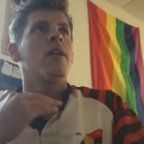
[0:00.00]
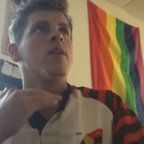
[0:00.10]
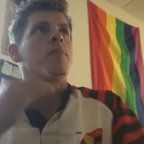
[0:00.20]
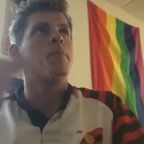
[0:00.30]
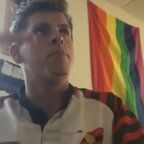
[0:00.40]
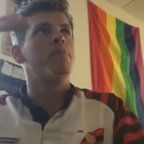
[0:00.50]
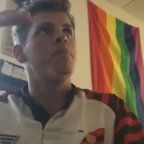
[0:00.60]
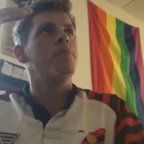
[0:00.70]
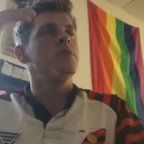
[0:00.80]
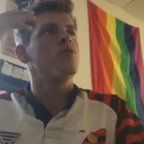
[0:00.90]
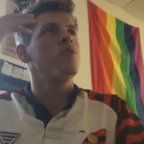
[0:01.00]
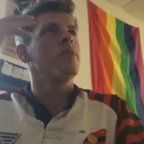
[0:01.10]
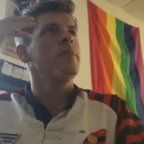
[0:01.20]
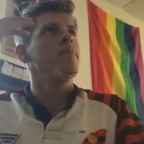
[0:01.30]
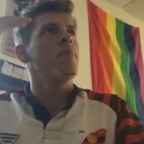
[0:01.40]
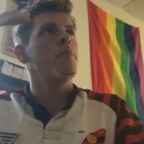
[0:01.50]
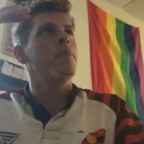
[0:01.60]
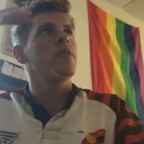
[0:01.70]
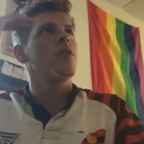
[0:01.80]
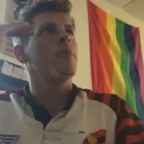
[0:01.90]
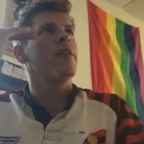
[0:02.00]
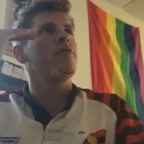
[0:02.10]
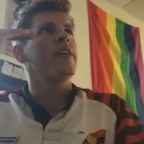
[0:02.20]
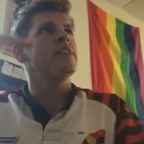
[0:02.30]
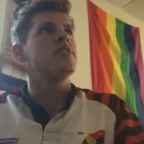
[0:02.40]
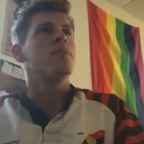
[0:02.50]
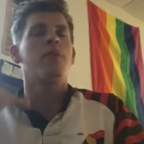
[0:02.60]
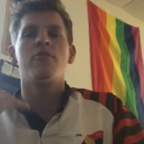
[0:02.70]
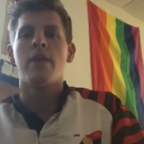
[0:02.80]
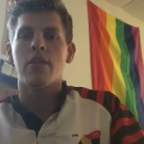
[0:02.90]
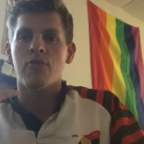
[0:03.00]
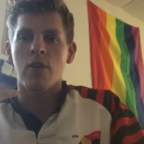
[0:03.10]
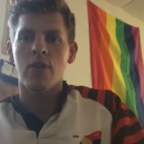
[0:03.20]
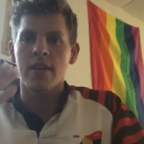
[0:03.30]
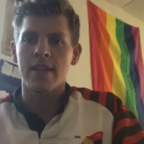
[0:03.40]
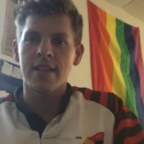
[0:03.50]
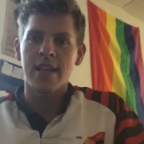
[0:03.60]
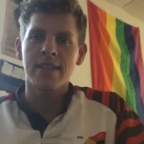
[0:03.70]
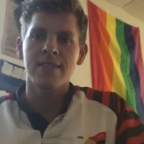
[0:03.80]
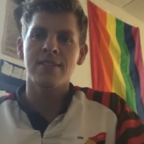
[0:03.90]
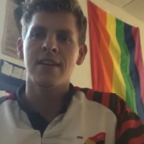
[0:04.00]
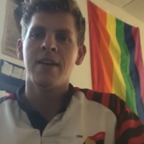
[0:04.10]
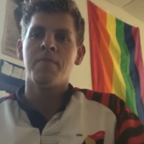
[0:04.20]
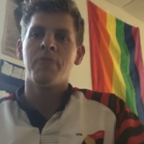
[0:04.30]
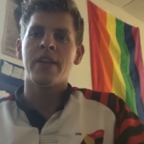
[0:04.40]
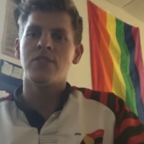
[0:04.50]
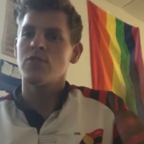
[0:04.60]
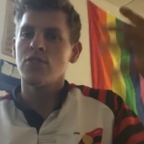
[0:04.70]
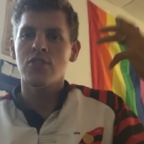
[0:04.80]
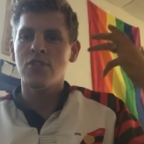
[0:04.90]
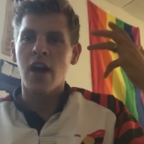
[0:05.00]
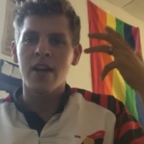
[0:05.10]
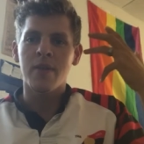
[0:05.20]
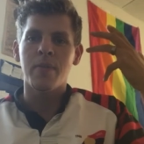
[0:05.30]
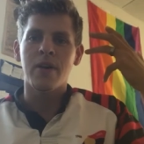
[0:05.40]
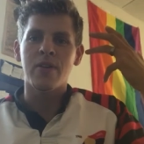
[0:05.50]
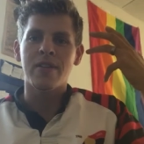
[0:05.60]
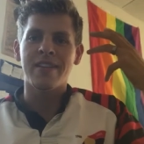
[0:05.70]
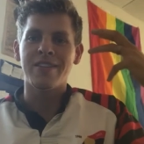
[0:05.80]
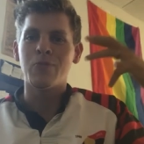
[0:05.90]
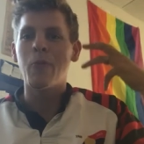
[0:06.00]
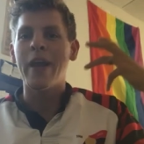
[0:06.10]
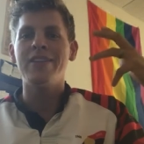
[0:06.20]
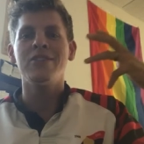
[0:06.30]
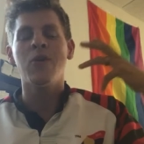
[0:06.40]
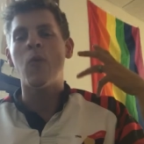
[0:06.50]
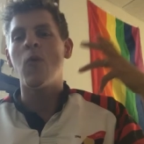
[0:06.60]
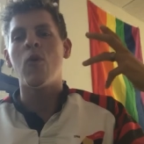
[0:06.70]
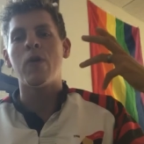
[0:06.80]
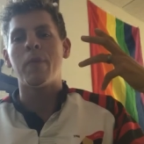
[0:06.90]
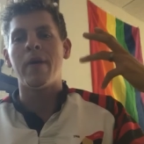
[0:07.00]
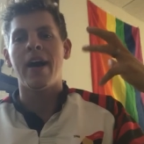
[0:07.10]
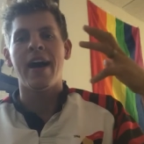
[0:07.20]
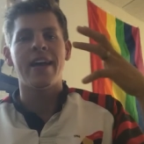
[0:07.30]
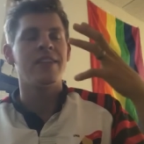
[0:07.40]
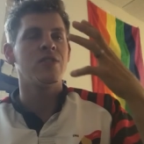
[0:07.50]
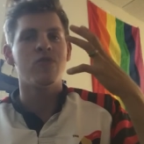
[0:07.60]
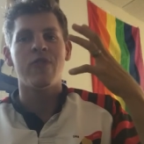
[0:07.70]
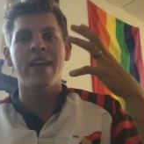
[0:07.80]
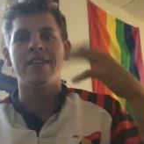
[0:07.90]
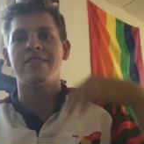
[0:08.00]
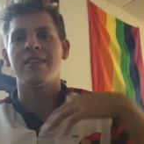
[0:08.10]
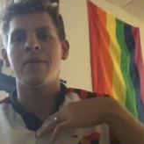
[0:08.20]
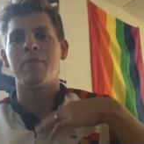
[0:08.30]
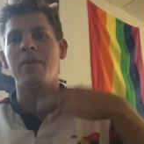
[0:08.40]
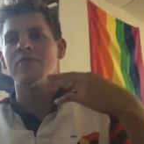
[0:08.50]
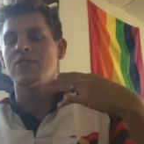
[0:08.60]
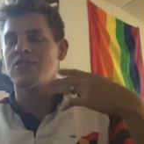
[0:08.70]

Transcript: a uh, between below my face and above my throat, I think that is. And so he's just talking about that he's waging a war behind his face and above